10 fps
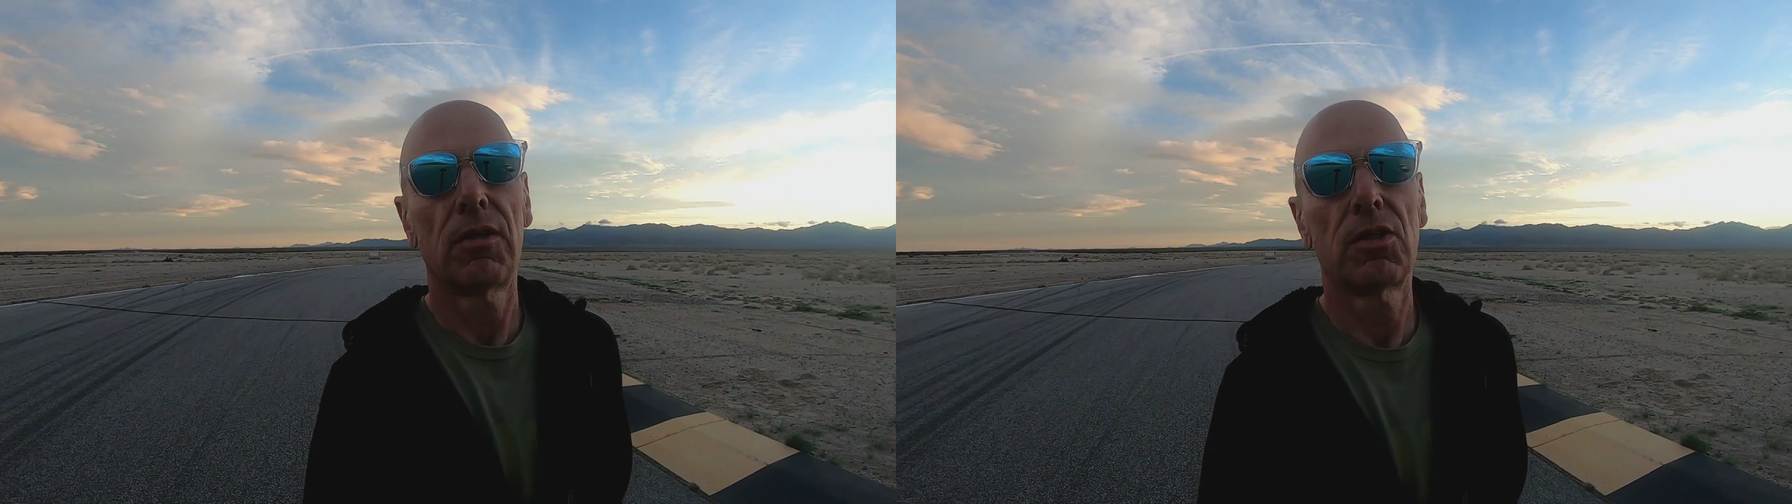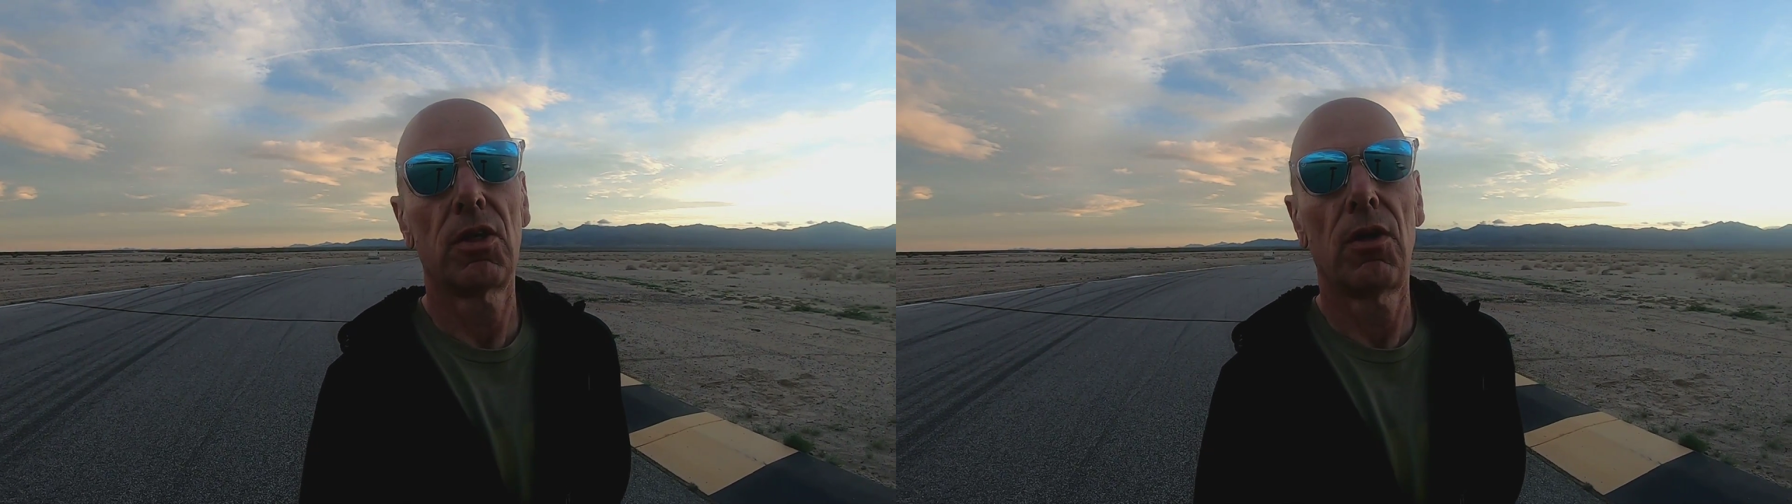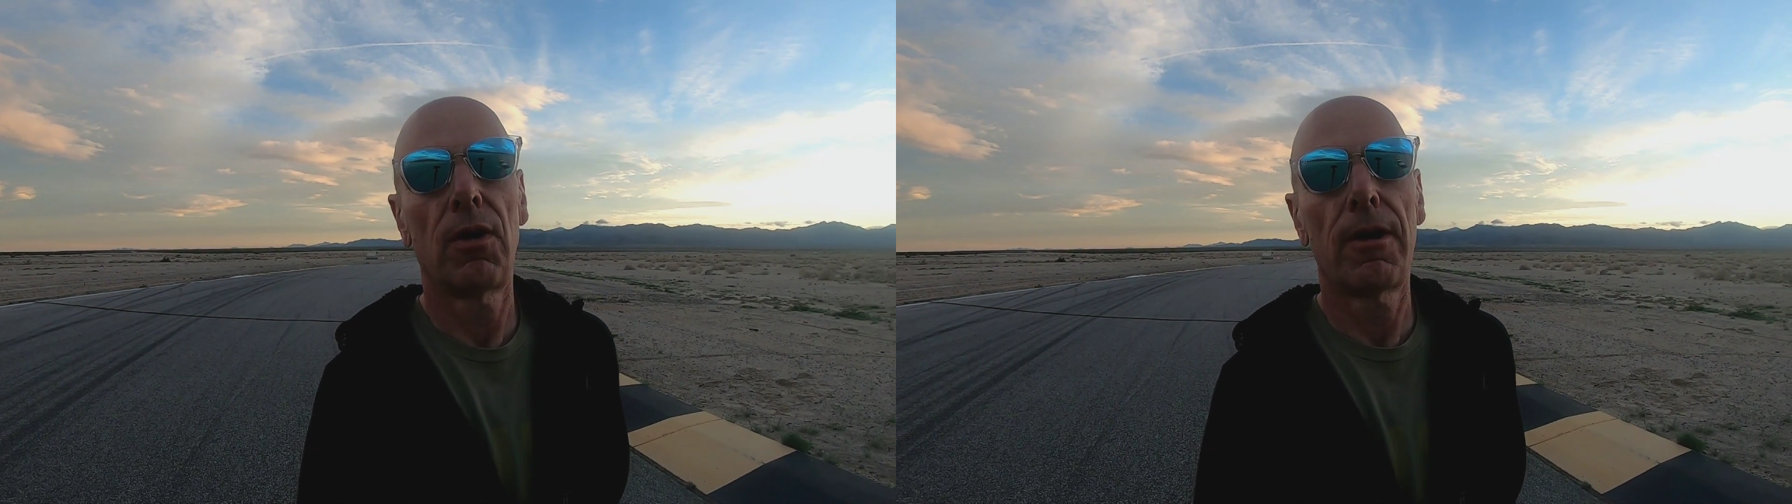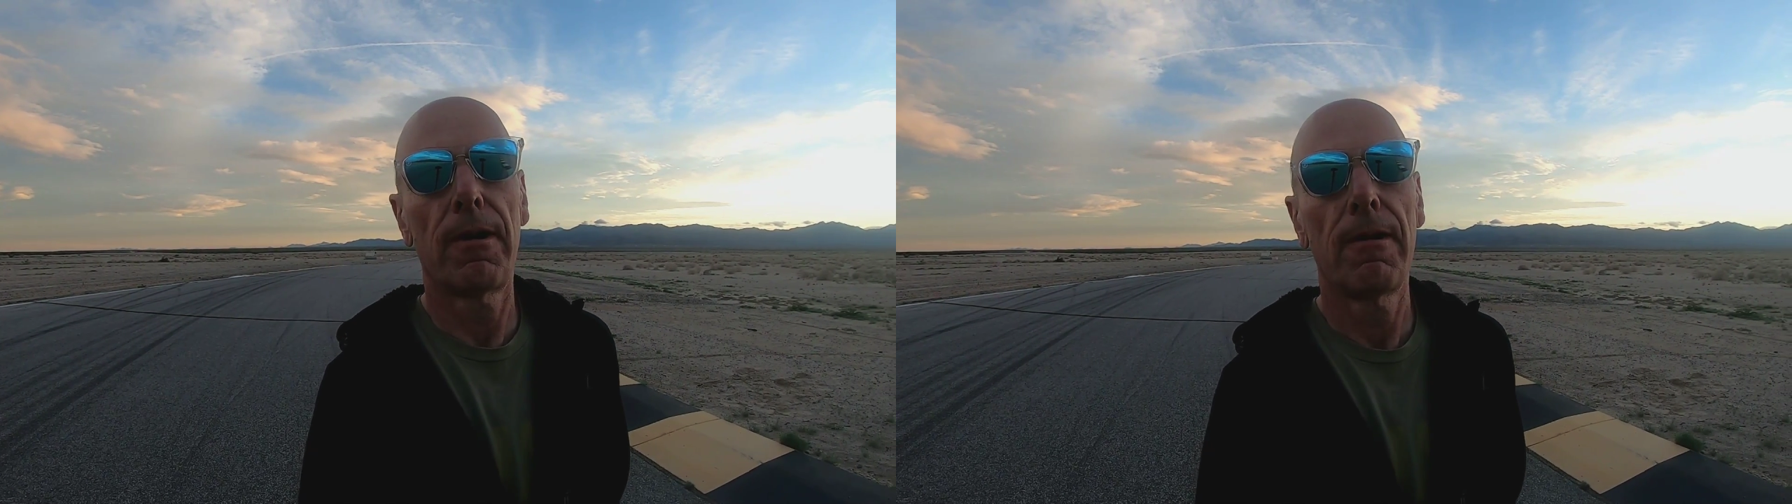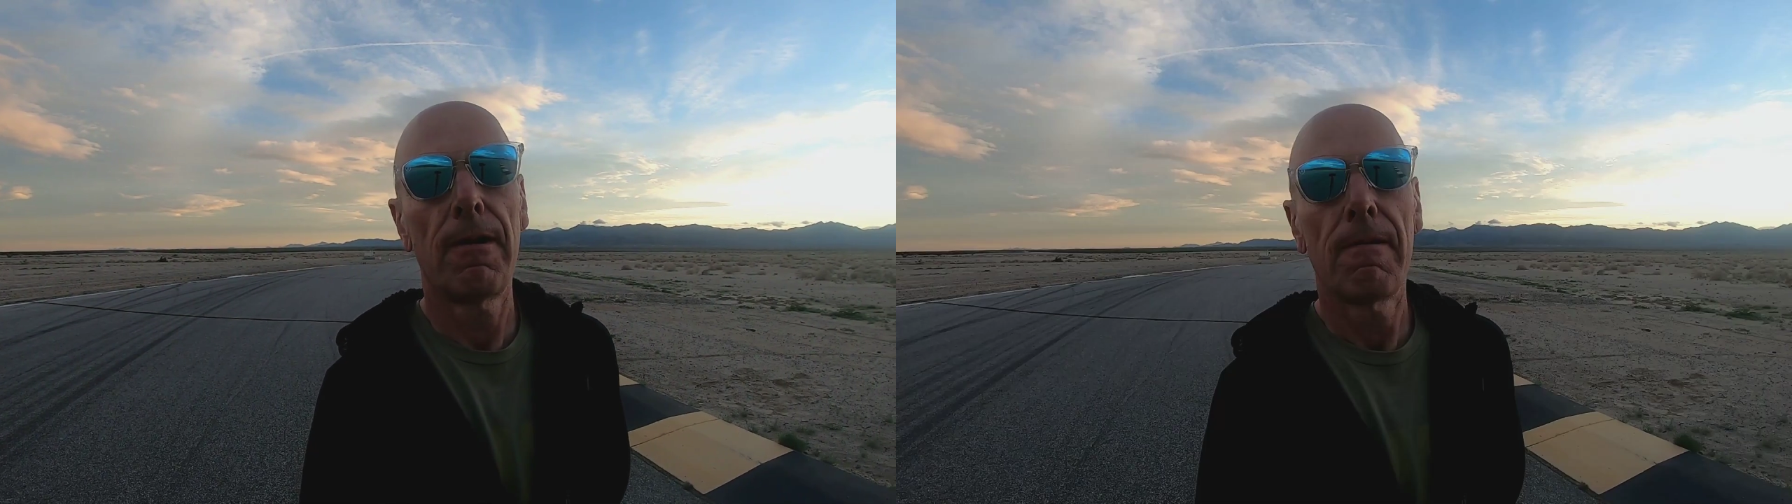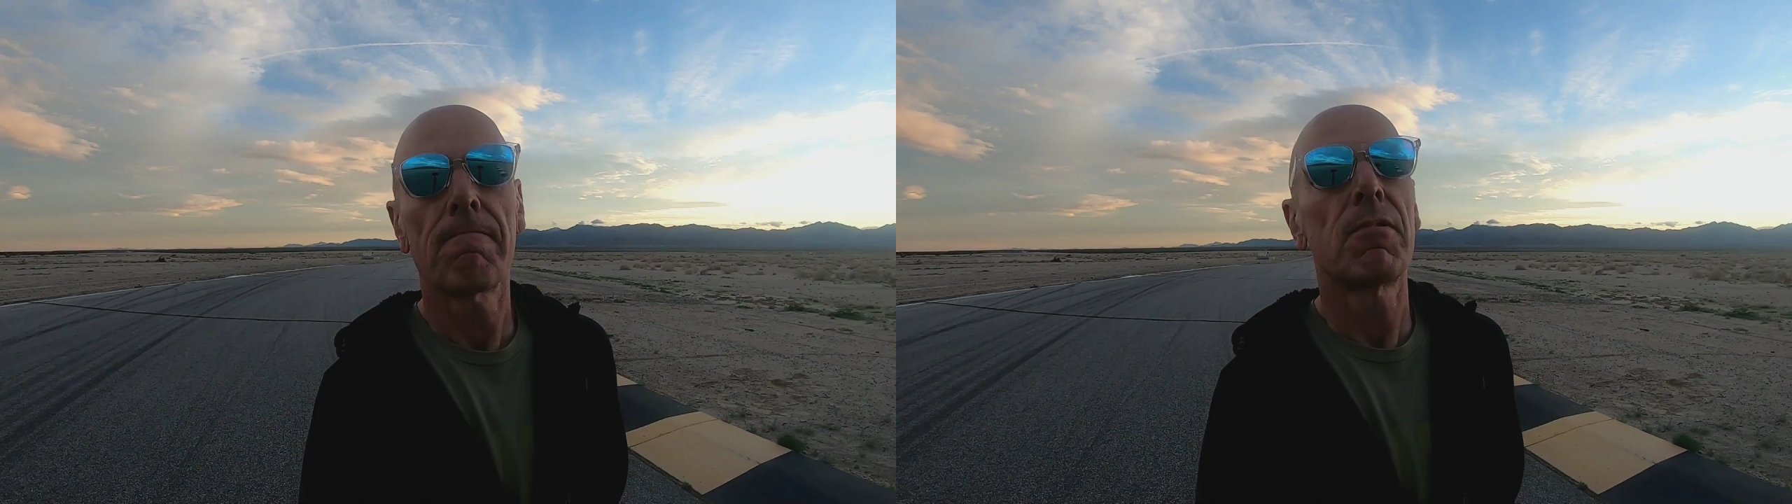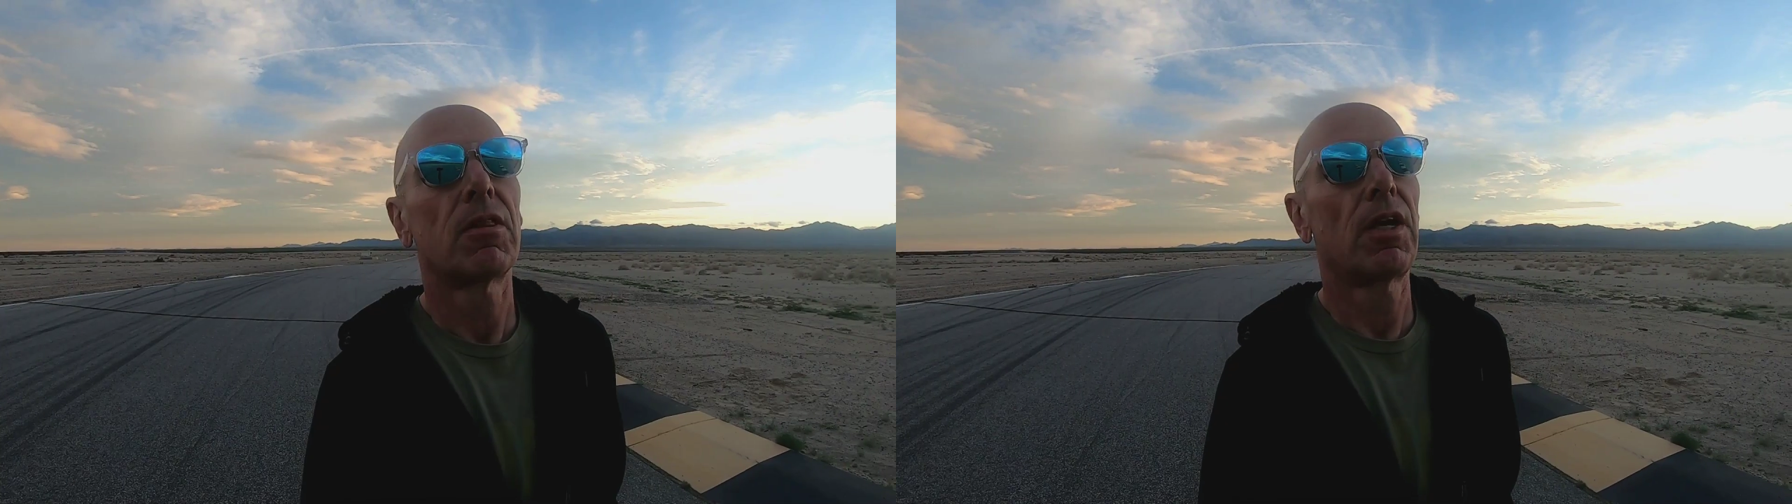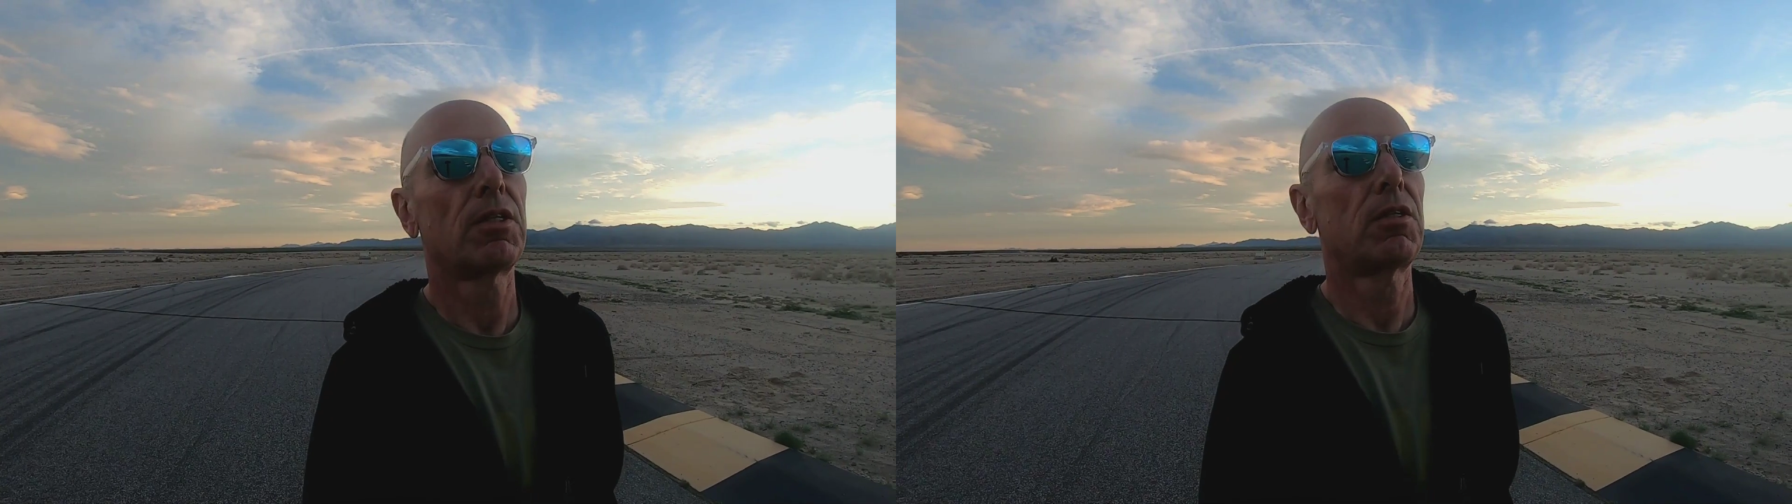So
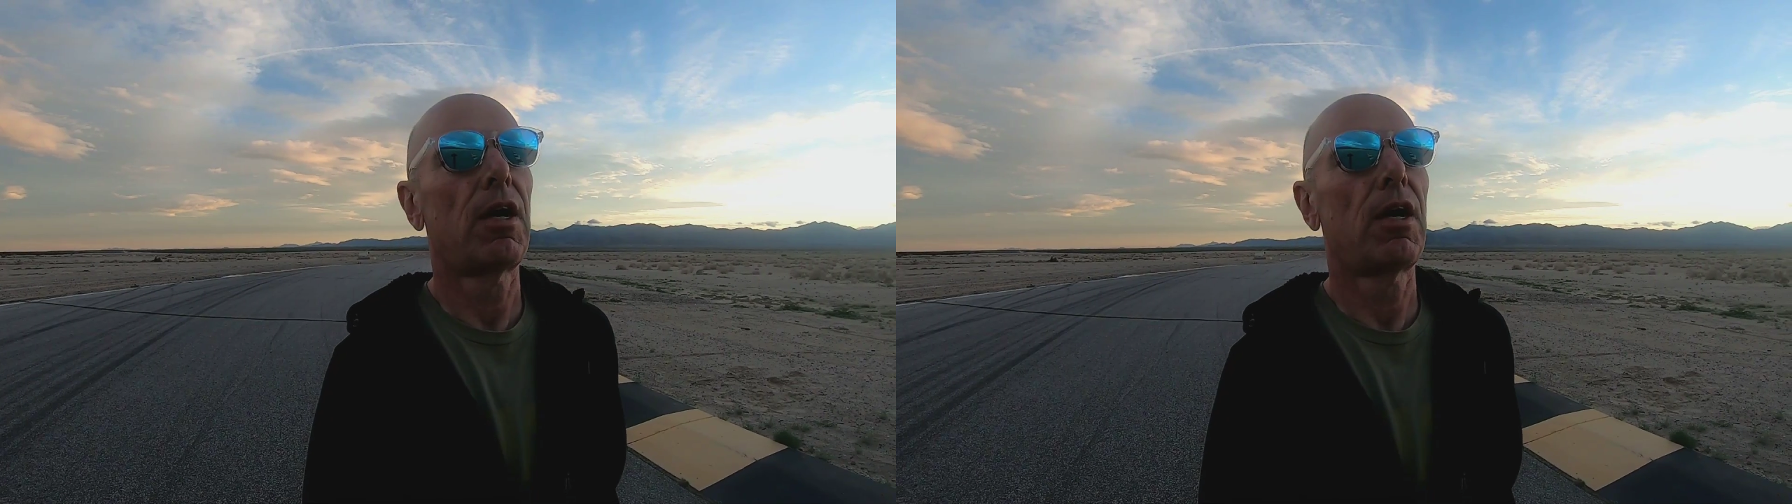thanks